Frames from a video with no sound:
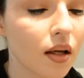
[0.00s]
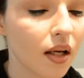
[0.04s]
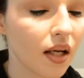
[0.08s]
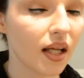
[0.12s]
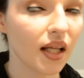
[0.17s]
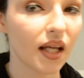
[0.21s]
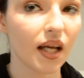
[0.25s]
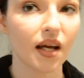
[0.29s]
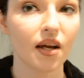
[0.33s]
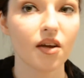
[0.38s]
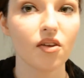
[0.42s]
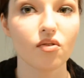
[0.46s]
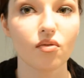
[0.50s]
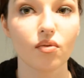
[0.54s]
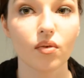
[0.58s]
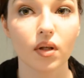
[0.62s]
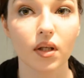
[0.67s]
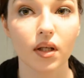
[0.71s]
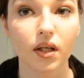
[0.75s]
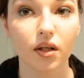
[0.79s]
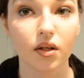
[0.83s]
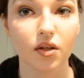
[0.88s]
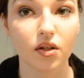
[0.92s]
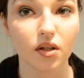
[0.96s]
And it has
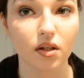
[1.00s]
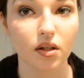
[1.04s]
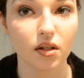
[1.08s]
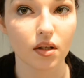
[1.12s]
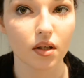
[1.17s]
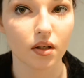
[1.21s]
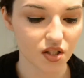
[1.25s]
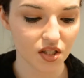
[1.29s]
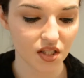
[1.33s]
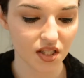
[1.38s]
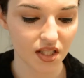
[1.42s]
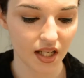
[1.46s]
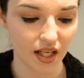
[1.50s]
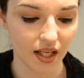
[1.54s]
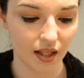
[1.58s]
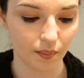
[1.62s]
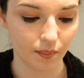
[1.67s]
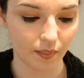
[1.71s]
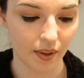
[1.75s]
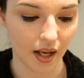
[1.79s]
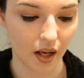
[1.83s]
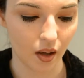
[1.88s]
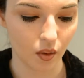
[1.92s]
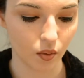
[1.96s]
really good
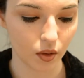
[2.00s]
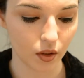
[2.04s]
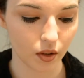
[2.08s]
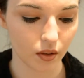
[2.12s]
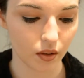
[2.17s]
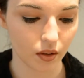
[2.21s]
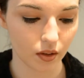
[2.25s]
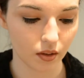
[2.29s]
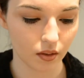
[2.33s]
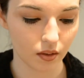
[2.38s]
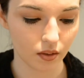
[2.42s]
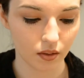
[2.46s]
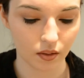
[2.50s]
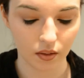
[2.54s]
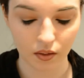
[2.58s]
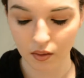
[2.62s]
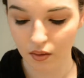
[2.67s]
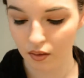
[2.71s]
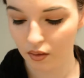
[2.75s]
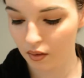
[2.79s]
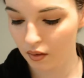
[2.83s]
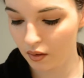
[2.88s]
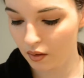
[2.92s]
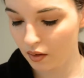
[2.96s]
staying power
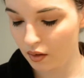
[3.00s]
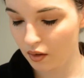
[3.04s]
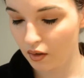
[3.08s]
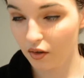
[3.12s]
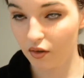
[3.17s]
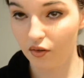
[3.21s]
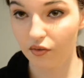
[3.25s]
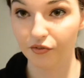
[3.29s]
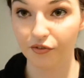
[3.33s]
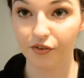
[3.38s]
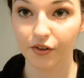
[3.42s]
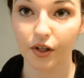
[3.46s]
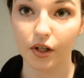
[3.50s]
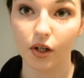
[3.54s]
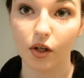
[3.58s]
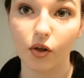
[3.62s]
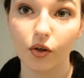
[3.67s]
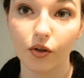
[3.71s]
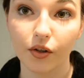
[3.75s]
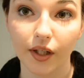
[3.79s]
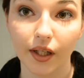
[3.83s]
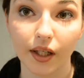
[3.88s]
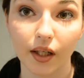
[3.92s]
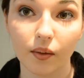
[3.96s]
for a
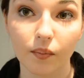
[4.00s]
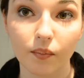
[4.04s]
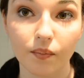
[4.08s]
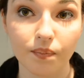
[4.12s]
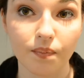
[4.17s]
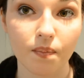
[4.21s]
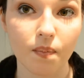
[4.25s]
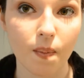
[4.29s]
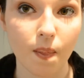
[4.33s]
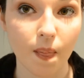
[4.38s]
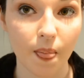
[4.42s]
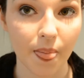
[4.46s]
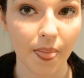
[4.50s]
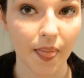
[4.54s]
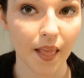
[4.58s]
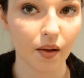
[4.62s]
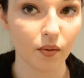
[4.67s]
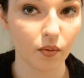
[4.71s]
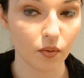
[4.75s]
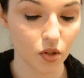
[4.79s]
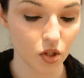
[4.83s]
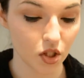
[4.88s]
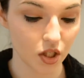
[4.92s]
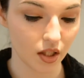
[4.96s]
cream,
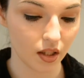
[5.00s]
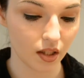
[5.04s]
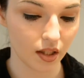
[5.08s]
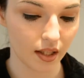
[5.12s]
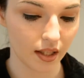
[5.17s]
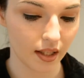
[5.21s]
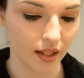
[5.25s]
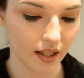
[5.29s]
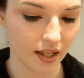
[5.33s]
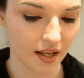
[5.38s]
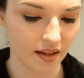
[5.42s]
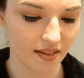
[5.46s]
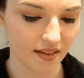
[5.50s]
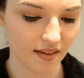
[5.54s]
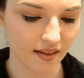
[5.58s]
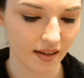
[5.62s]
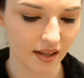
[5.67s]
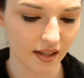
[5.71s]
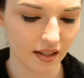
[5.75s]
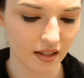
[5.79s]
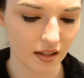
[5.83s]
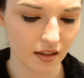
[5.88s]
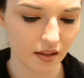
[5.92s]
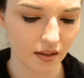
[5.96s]
which I like. It's a
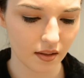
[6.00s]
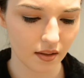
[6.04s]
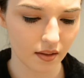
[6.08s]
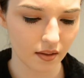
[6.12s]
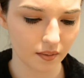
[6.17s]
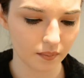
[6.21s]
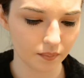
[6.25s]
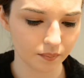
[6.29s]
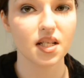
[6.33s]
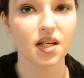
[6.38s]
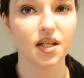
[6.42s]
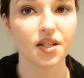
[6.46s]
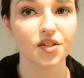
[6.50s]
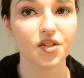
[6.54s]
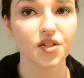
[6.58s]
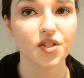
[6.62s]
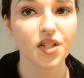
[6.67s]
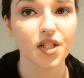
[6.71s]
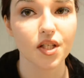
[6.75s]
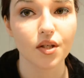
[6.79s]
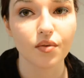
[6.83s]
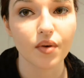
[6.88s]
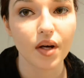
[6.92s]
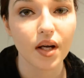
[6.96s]
kind of
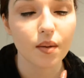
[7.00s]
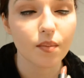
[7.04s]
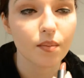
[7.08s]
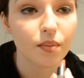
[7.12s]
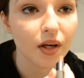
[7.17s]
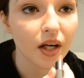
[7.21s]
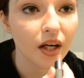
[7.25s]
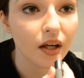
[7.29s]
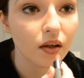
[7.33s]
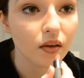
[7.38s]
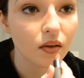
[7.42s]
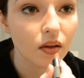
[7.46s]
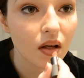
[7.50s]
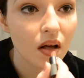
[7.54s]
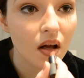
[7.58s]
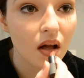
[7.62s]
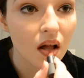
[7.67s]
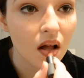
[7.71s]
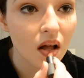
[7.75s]
dusty red-brown,